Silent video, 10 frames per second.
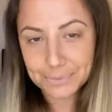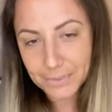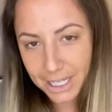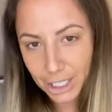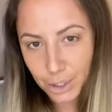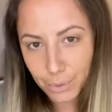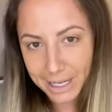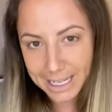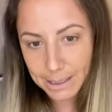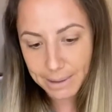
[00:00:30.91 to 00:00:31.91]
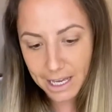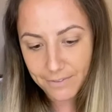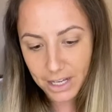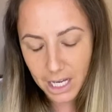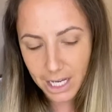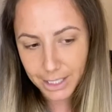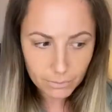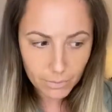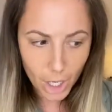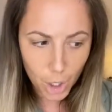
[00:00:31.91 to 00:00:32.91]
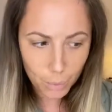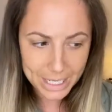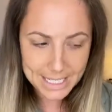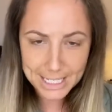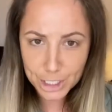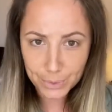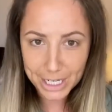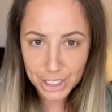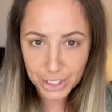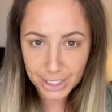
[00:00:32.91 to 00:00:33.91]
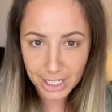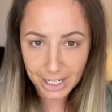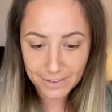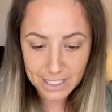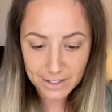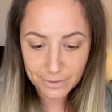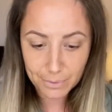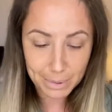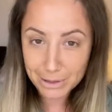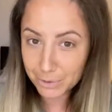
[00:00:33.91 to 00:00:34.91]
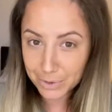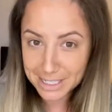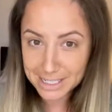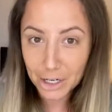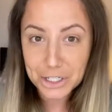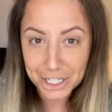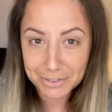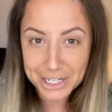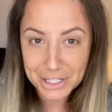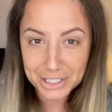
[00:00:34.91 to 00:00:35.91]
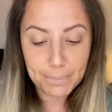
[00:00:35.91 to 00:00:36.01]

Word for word: I know we're in a bit of a, a weird situation. None of us have been through this in our generation.